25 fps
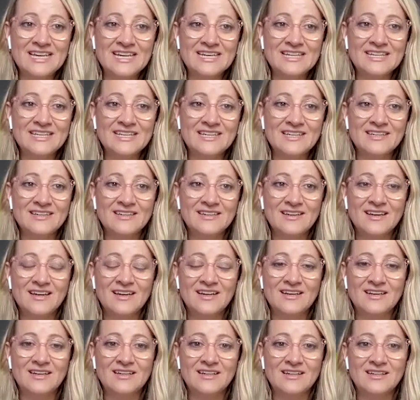like
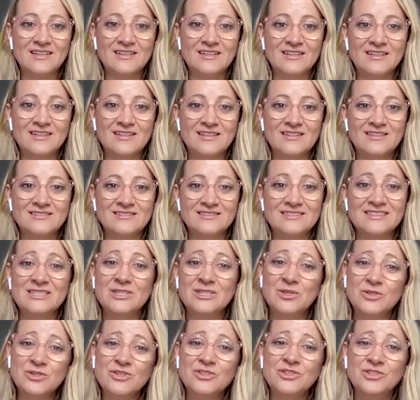
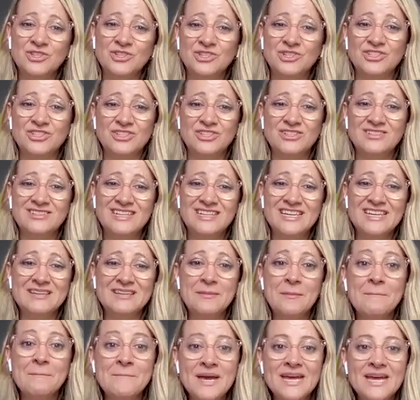look good,
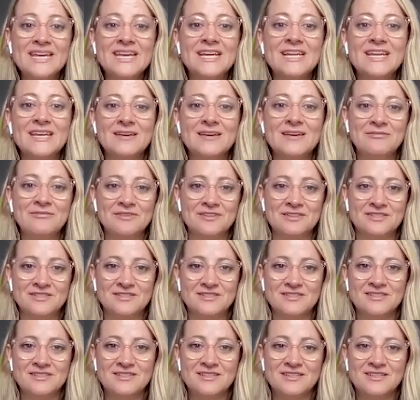like make an effort.
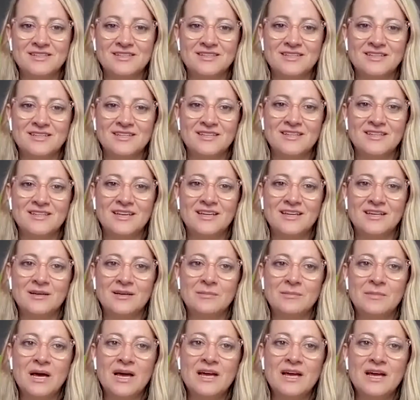
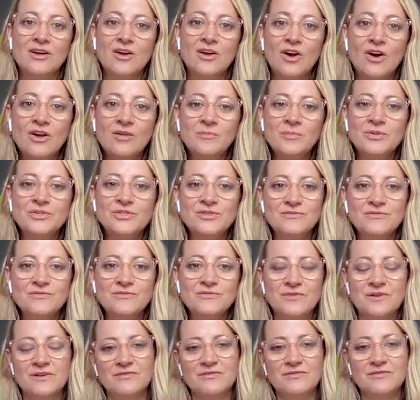I can't put
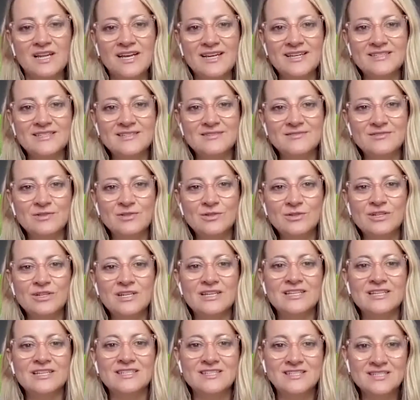you in front of clients if you
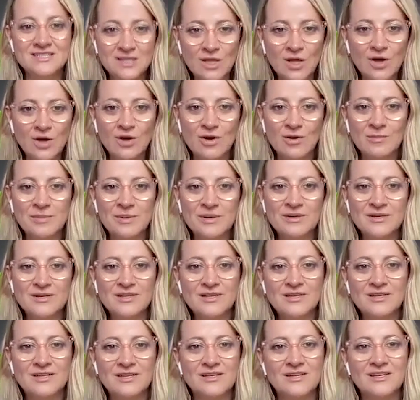look like a slob.
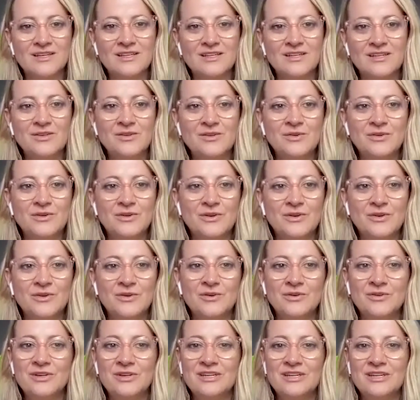You
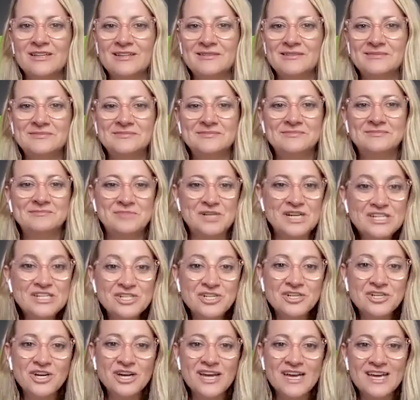know,
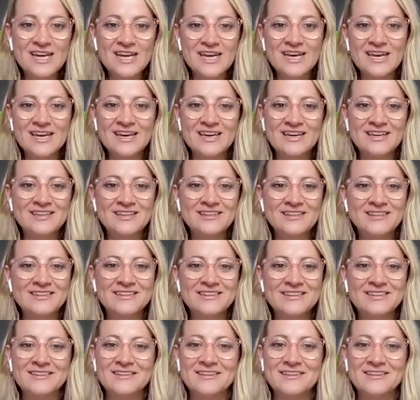brush your hair,